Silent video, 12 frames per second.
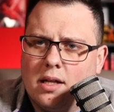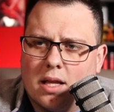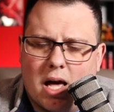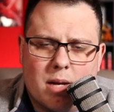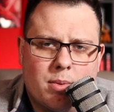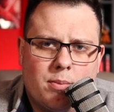A
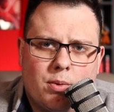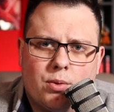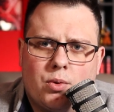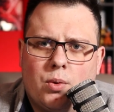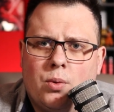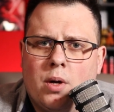lot of people
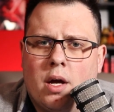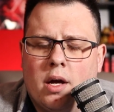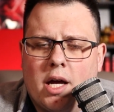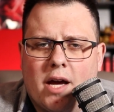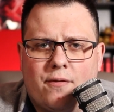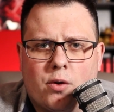do
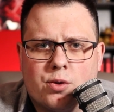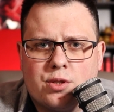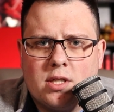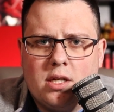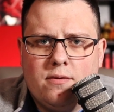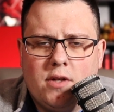
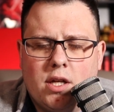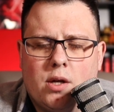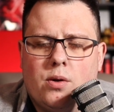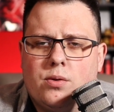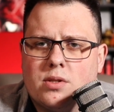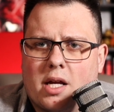FOC
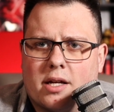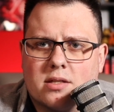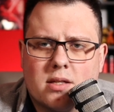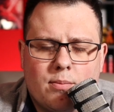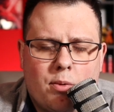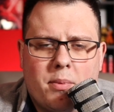videos like
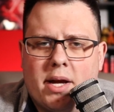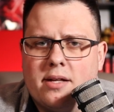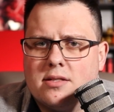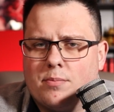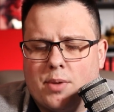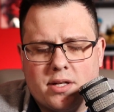Simple
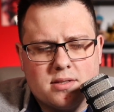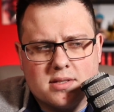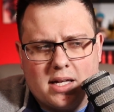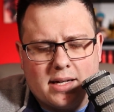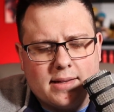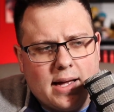Man's and
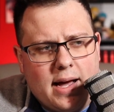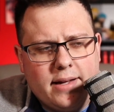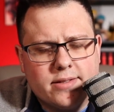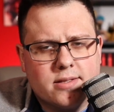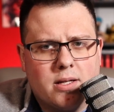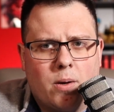places like
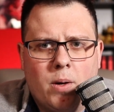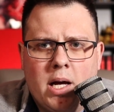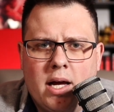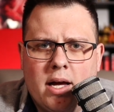that. So